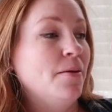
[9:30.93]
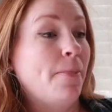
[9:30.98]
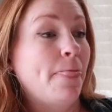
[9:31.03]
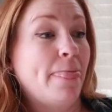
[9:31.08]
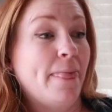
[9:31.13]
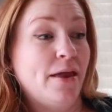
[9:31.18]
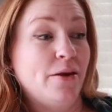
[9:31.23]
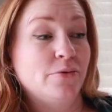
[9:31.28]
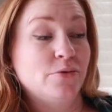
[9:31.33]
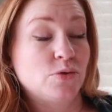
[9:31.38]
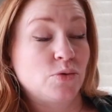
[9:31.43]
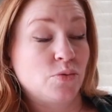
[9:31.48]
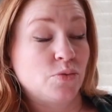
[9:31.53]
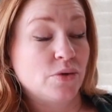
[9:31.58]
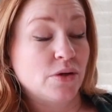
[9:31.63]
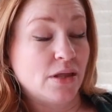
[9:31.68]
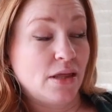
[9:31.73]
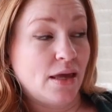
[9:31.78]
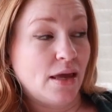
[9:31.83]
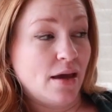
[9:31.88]
And it was
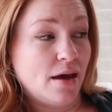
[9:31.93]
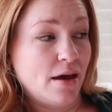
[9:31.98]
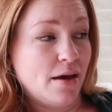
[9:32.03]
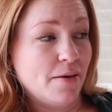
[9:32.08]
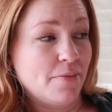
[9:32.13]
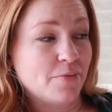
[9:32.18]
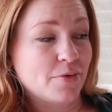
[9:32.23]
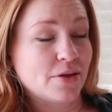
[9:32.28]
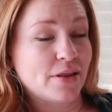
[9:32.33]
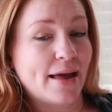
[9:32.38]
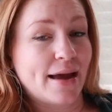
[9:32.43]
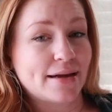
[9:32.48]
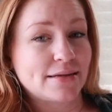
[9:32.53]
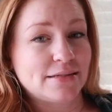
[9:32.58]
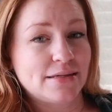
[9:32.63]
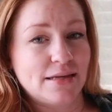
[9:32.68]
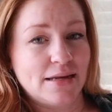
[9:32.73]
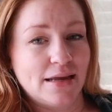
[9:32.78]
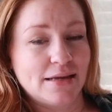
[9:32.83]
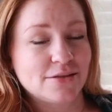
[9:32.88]
really
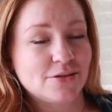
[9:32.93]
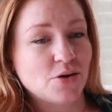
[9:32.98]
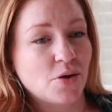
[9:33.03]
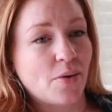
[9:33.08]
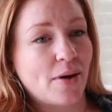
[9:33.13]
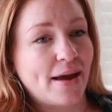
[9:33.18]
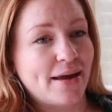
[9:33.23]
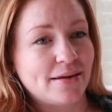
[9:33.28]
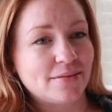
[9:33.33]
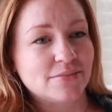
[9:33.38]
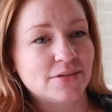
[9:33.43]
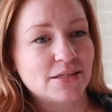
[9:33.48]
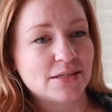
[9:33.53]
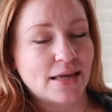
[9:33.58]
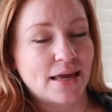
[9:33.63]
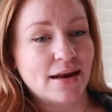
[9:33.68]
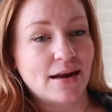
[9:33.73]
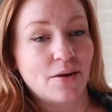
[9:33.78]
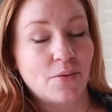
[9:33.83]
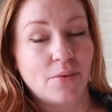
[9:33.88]
relaxing. And so I
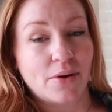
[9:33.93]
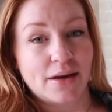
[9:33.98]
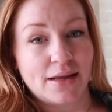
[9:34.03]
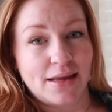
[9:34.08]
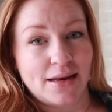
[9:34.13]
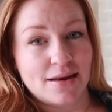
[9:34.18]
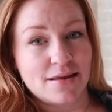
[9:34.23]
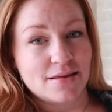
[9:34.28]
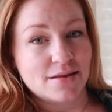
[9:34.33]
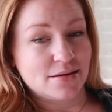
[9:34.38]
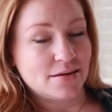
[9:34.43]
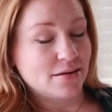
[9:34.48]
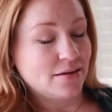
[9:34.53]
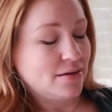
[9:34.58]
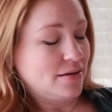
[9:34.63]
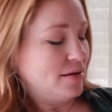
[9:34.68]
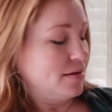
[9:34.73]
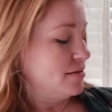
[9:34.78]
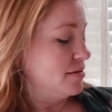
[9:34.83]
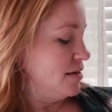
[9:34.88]
decided I want to get in
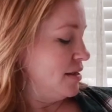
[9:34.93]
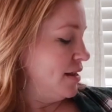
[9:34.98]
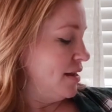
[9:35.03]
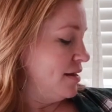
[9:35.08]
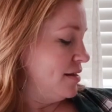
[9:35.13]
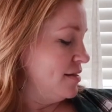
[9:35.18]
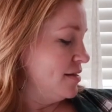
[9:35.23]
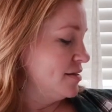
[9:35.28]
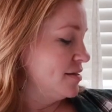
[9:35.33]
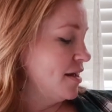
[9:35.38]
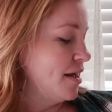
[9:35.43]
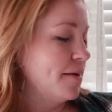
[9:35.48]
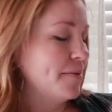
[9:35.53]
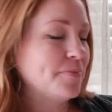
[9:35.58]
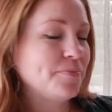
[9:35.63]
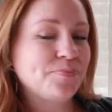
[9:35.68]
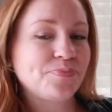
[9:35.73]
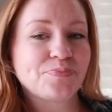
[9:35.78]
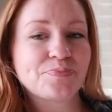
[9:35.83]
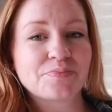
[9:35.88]
the tub.
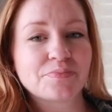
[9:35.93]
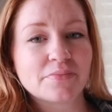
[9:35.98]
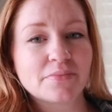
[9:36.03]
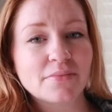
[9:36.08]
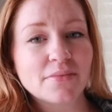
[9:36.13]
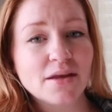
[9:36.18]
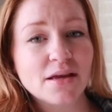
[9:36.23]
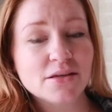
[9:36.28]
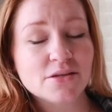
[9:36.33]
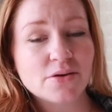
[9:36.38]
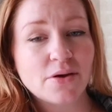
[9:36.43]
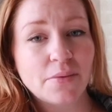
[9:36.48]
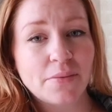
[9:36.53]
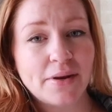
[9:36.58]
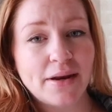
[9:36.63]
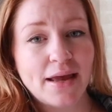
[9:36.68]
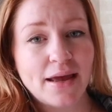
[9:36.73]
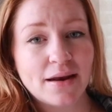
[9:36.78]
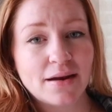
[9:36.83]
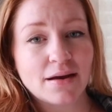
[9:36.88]
And so I
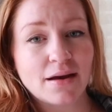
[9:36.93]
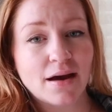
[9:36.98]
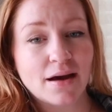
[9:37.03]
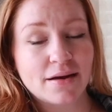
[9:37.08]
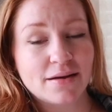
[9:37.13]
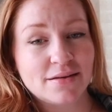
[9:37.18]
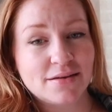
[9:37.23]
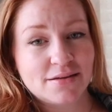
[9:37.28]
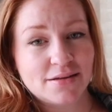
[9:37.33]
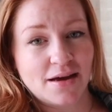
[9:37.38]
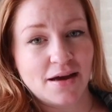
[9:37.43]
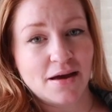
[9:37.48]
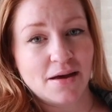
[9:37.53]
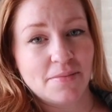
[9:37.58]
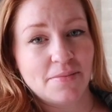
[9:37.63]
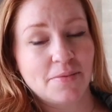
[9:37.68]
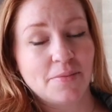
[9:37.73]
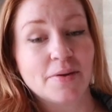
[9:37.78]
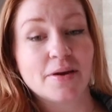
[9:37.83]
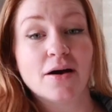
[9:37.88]
went ahead and got in the tub,
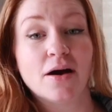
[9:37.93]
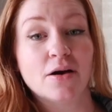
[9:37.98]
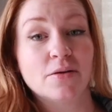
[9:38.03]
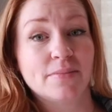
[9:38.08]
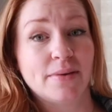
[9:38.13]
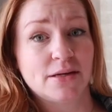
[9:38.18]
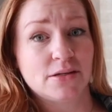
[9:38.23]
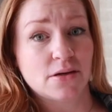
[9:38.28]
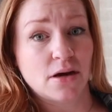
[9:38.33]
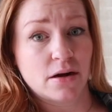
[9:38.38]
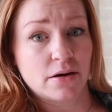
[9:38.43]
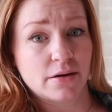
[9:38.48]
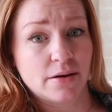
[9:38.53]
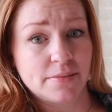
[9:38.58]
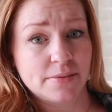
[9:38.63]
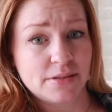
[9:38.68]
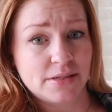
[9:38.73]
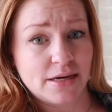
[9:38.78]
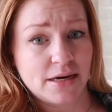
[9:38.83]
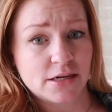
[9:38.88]
and we called my daughter
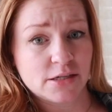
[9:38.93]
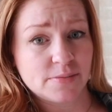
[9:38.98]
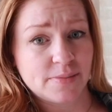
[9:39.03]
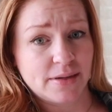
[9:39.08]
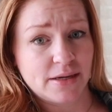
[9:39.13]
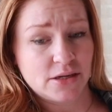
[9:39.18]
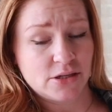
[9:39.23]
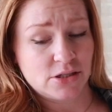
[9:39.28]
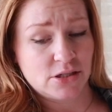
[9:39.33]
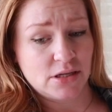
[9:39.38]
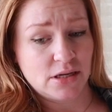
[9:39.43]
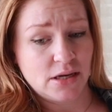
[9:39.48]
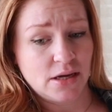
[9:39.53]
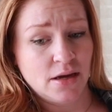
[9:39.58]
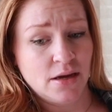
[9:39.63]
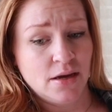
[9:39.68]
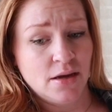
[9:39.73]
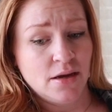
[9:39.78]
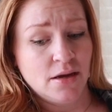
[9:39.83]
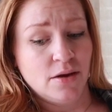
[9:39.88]
upstairs because she
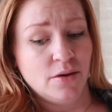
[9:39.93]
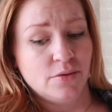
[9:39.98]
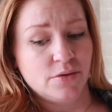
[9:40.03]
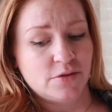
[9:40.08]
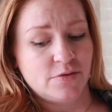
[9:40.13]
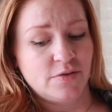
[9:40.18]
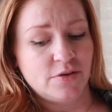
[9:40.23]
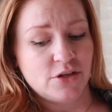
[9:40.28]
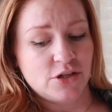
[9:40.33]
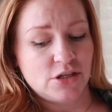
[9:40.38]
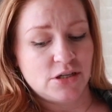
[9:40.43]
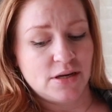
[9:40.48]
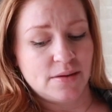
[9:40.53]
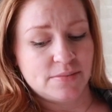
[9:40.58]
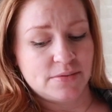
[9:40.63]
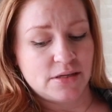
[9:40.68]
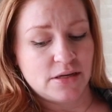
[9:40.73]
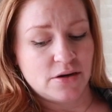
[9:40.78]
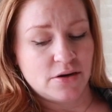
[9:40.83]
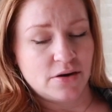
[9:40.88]
was finishing up
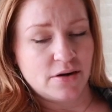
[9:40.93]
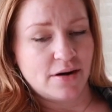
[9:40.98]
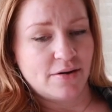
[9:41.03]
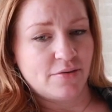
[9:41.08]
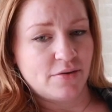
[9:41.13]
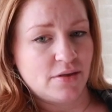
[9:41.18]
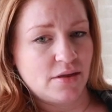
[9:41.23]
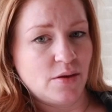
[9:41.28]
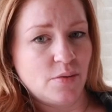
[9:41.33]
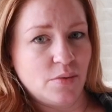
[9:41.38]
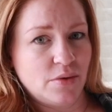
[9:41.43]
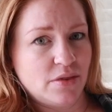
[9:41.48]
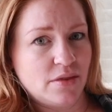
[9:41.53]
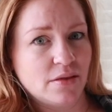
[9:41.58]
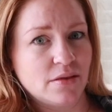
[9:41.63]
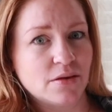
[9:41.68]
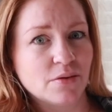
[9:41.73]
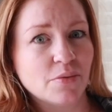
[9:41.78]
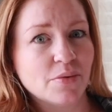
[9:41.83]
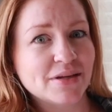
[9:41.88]
dinner and everything with the
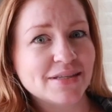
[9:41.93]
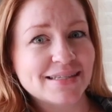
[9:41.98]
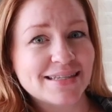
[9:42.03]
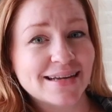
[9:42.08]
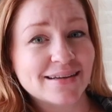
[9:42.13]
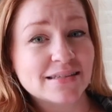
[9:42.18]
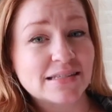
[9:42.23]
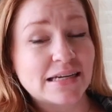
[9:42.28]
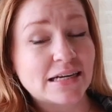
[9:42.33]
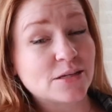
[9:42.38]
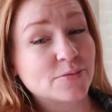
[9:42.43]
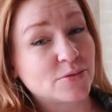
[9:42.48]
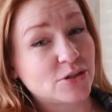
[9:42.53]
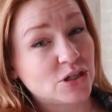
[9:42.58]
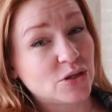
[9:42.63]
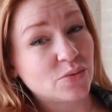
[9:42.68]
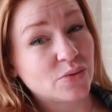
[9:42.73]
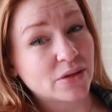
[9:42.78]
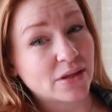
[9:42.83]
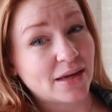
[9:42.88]
little ones downstairs, but
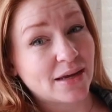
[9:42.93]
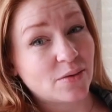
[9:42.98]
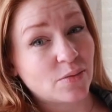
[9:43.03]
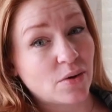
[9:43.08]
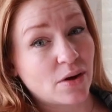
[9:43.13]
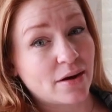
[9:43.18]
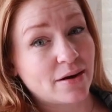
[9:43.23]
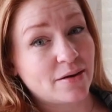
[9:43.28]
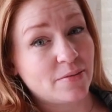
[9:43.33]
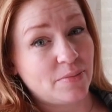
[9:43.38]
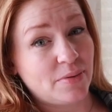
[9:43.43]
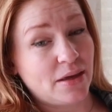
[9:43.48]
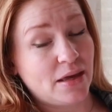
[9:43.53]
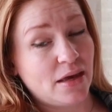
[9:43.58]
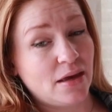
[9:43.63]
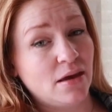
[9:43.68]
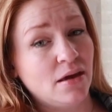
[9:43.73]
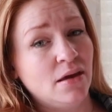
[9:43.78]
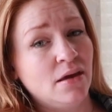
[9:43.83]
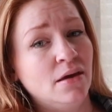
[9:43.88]
she really had wanted to be